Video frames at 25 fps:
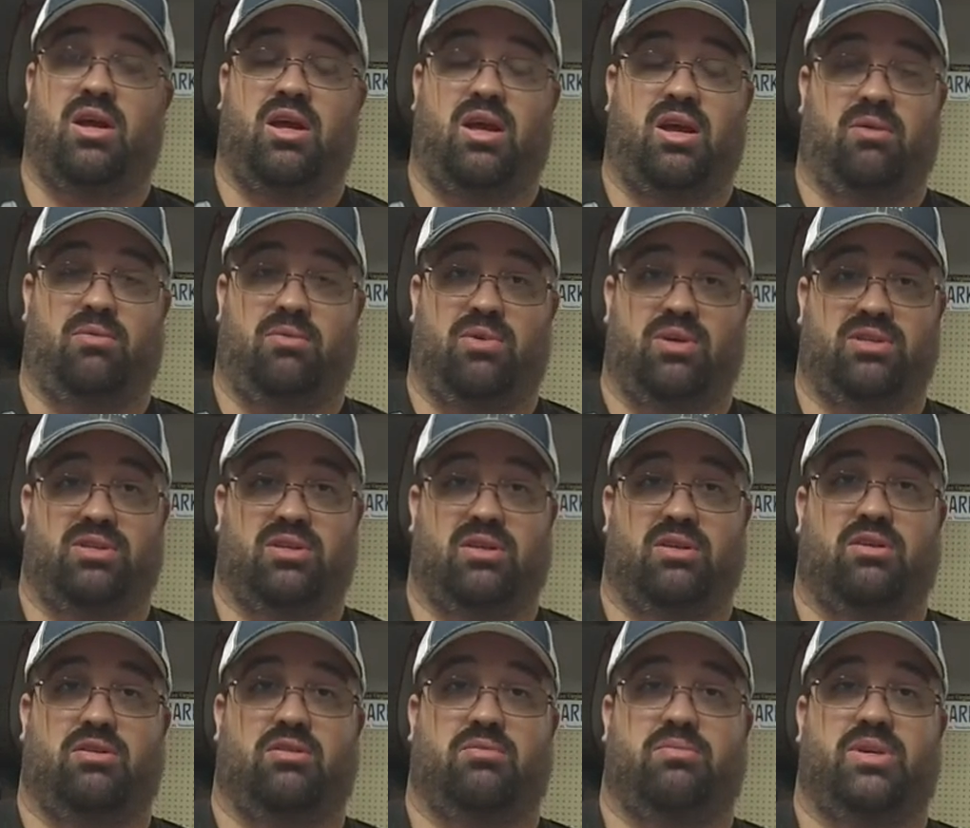It was a
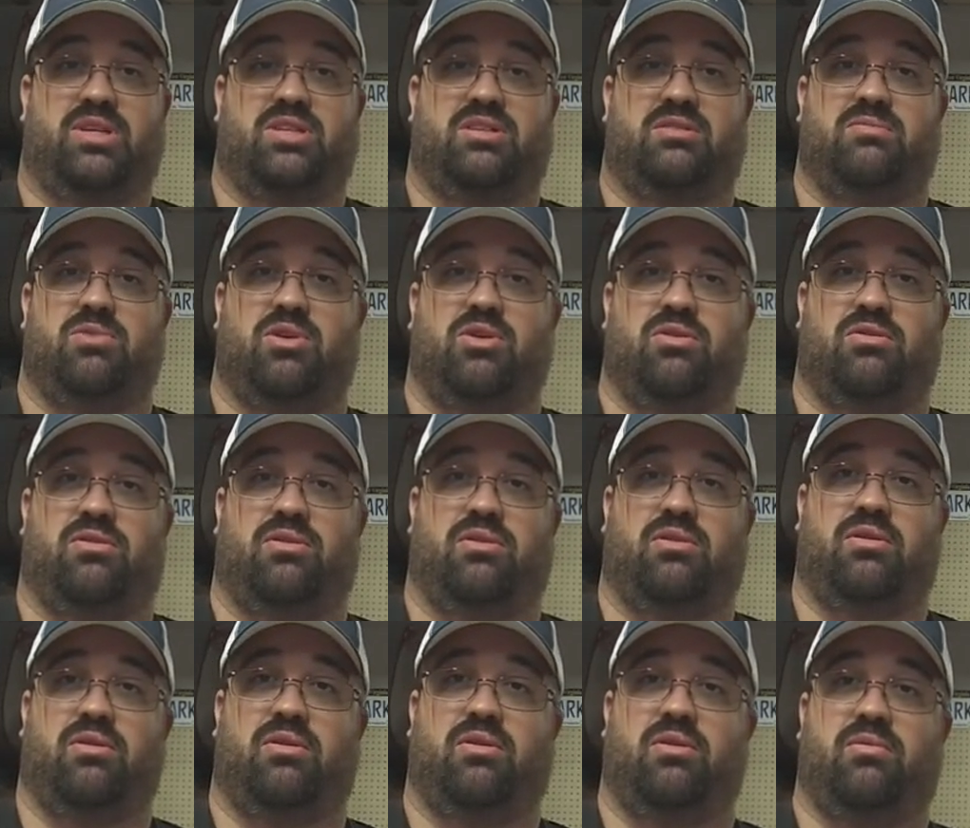little bit smooth,
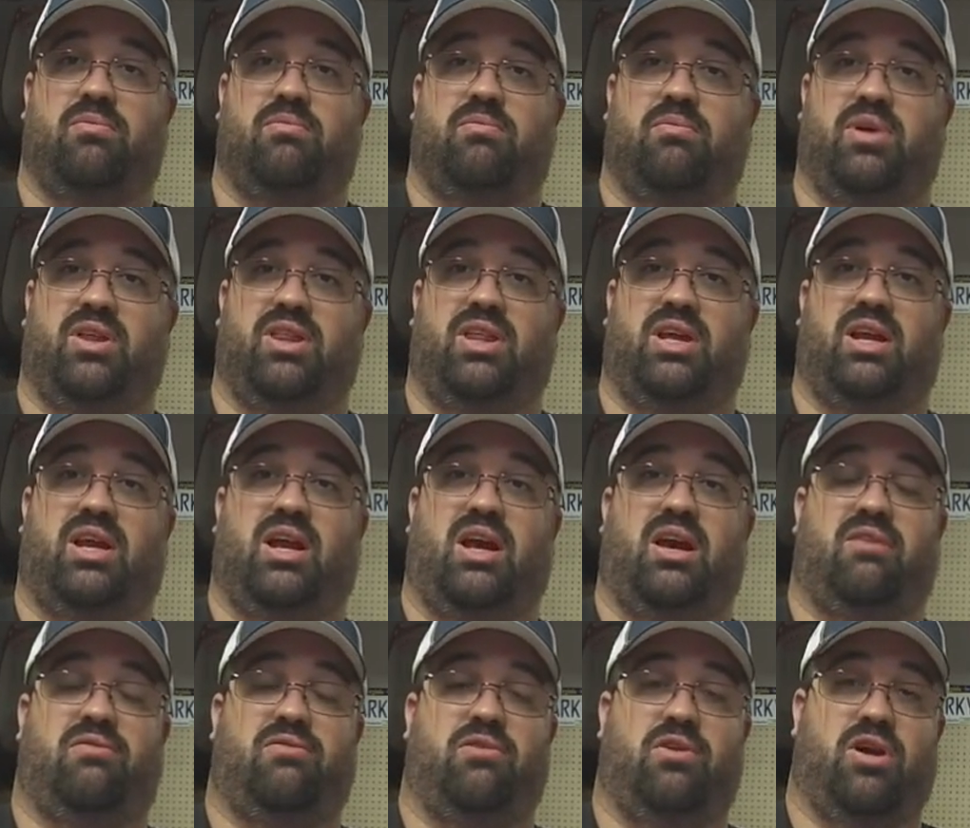but then
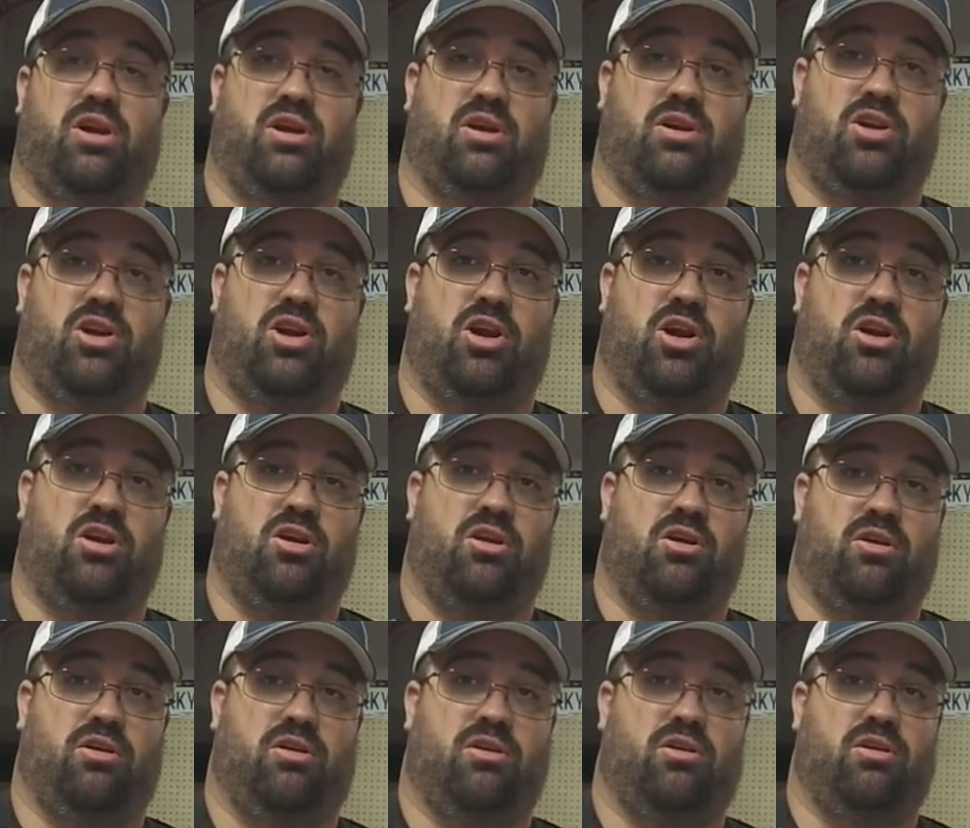after it
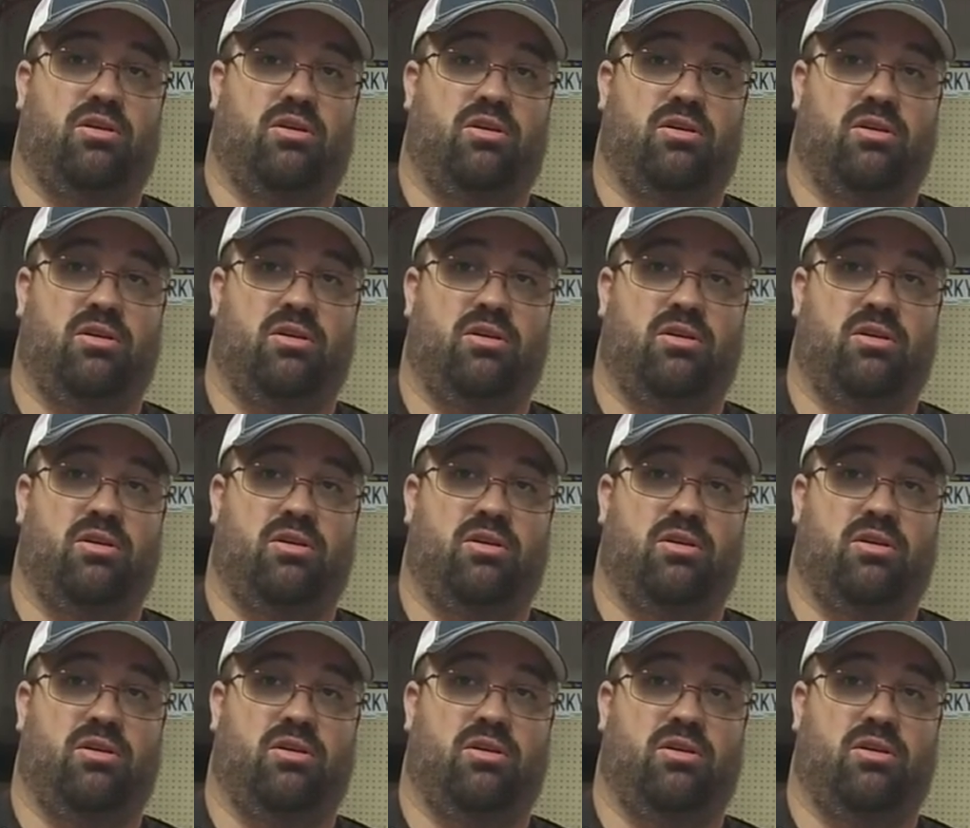cured